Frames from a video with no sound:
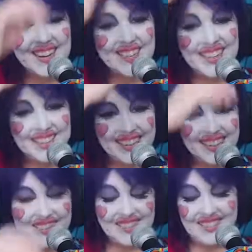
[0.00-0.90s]
glad you
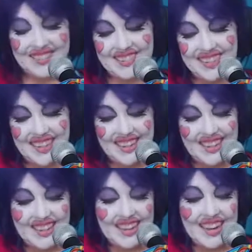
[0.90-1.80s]
liked it, Order.
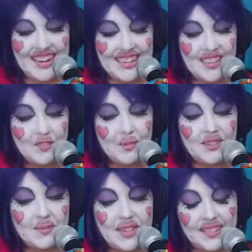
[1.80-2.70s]
Yeah, it's like, but
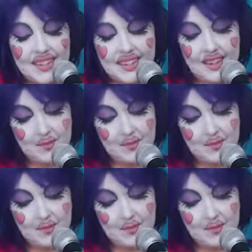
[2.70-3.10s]
to me it's like